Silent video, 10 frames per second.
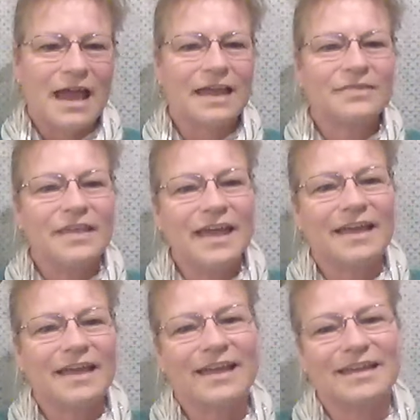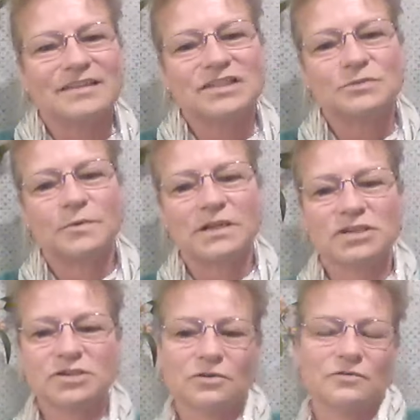And then it
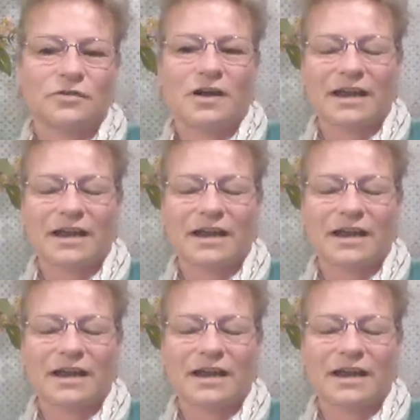switched over.